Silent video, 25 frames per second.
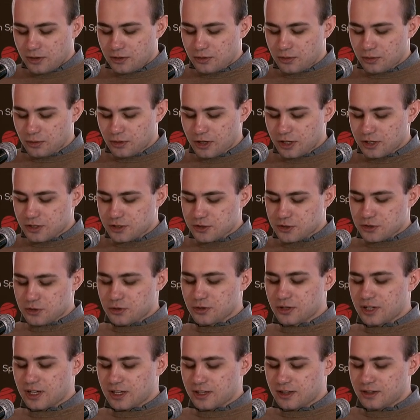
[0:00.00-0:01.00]
To
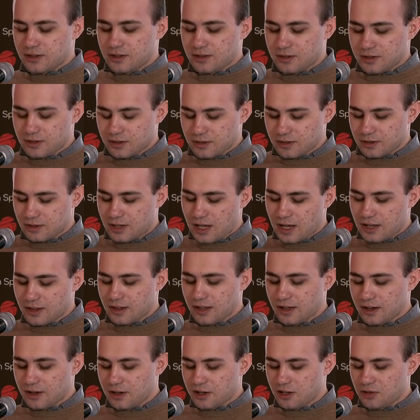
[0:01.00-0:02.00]
ensure that
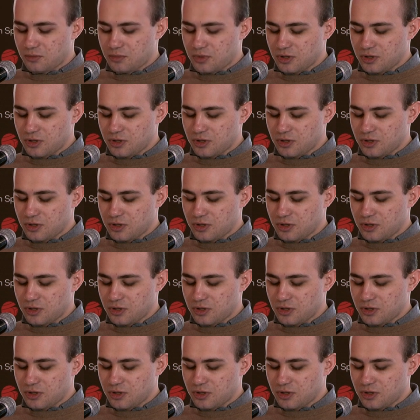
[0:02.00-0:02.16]
data can